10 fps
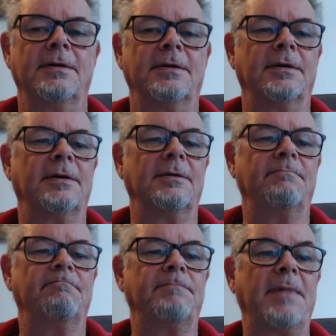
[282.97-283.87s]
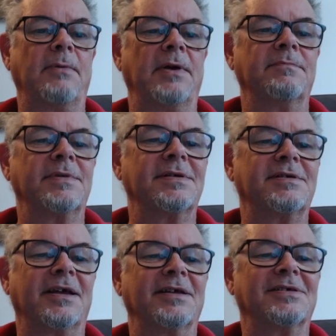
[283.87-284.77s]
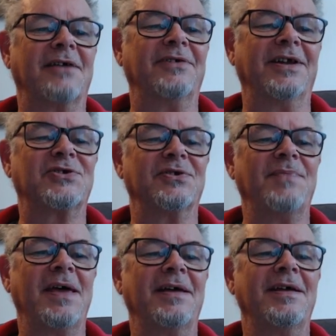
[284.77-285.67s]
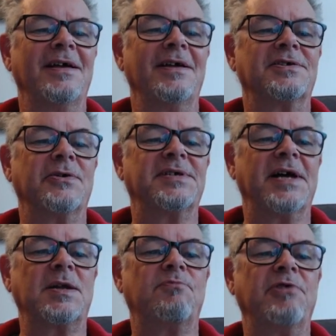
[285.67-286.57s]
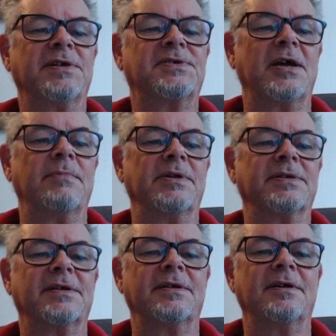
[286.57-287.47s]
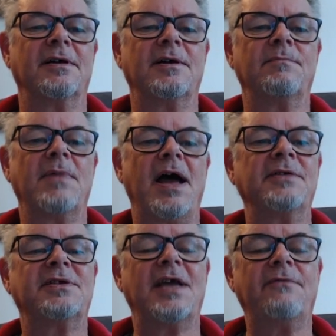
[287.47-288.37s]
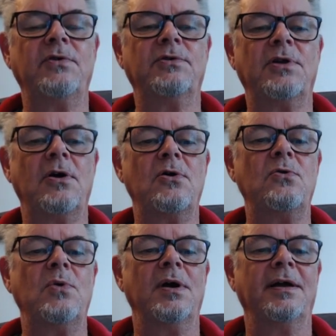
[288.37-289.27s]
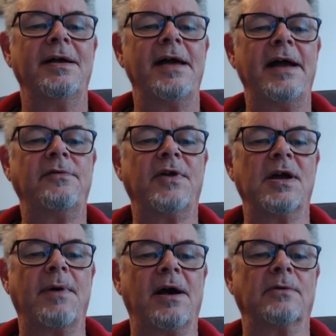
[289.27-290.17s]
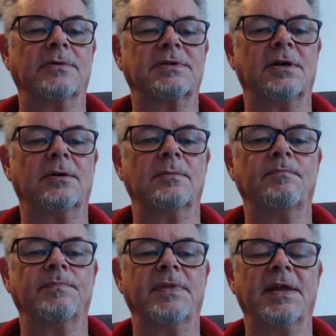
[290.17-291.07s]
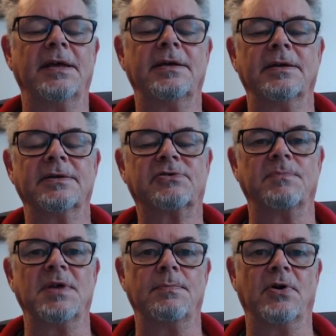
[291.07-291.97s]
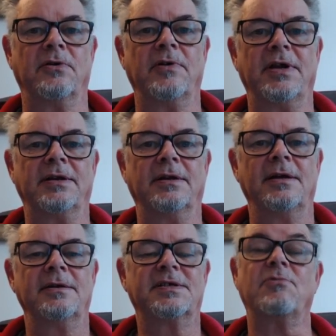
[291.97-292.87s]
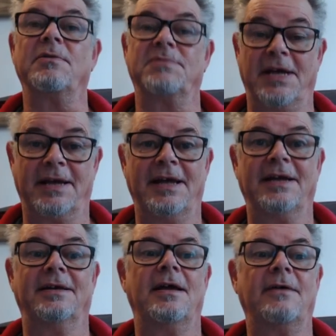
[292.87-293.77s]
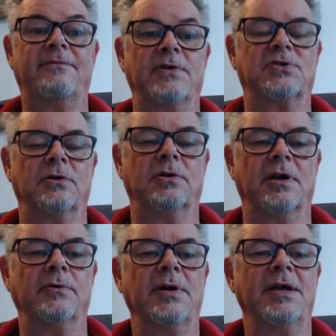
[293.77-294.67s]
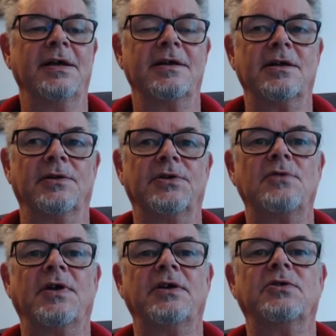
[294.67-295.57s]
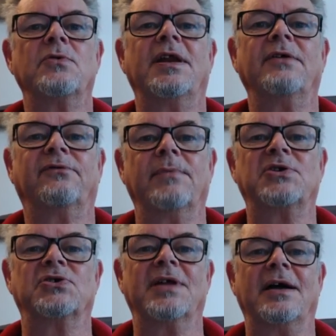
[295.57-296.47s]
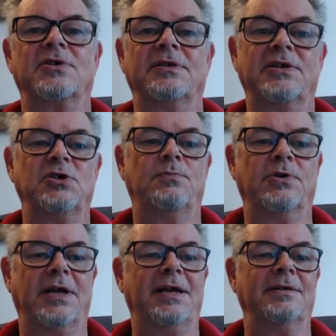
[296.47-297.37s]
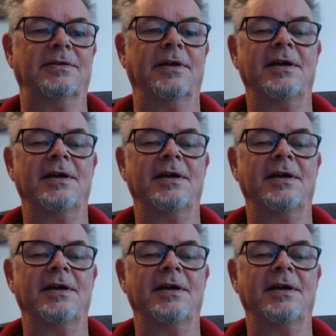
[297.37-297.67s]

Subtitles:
Anyway, I think it's definition. So it's added a print statement, and if you know anything about the script debugger in scripting in FL Studio, you'll know that you don't get information out unless you put it in